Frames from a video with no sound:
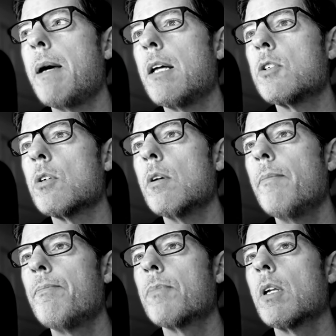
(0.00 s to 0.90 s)
Manager.
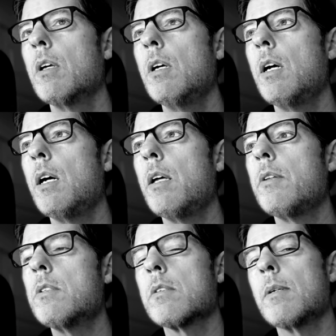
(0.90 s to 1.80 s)

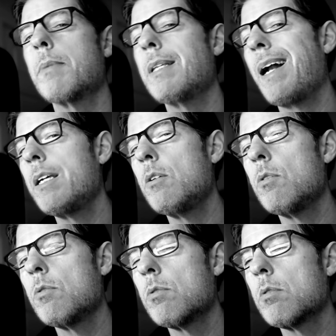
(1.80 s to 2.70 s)
This is something that I
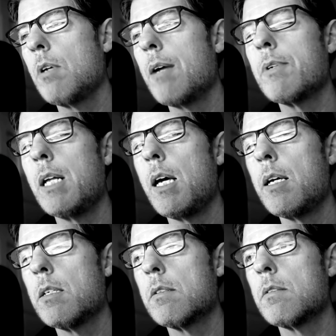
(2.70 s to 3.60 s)
use every day.
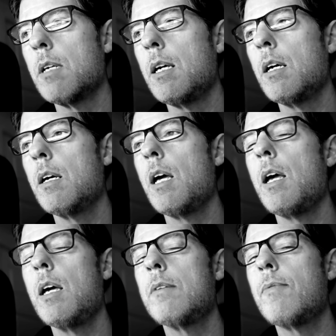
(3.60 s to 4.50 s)
This is a
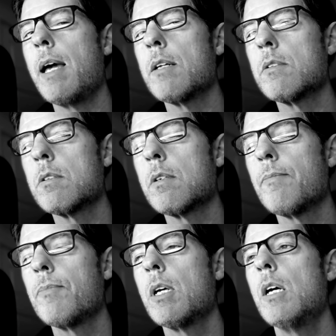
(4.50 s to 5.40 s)
advanced
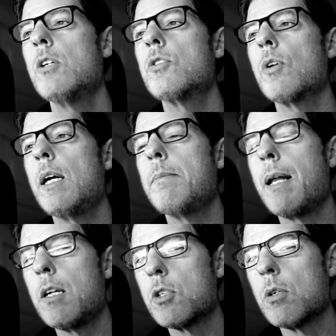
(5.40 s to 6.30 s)
trade
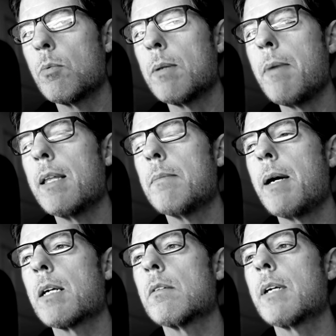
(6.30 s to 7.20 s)
manager with
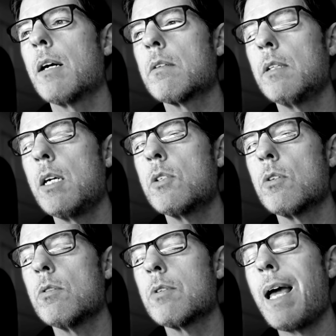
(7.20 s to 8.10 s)
mathematical
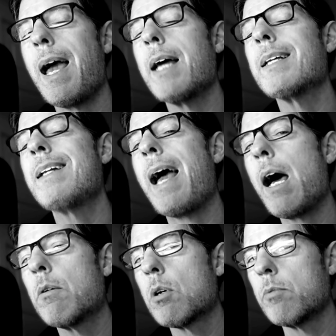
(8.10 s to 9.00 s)
calculations and an
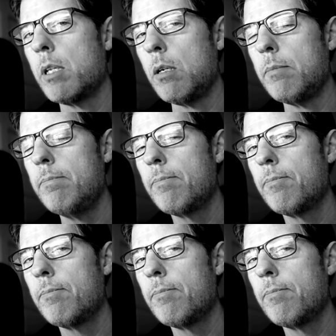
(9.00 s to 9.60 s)
algorithm.